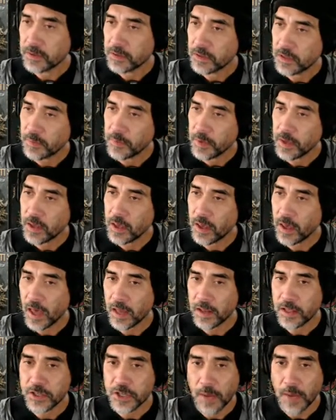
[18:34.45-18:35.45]
Let me add
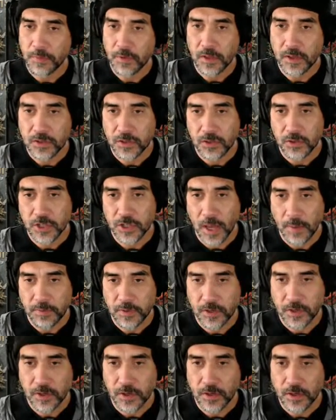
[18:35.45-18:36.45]
a chapter. Let's do track
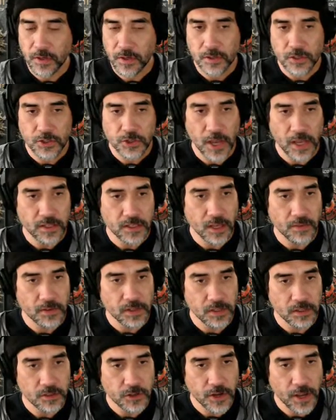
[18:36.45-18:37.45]

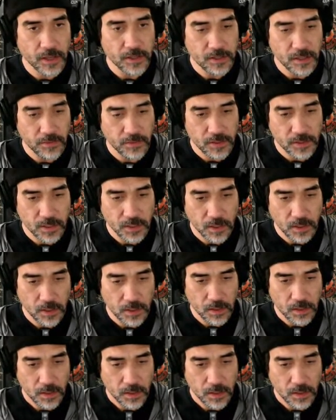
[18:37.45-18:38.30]
17.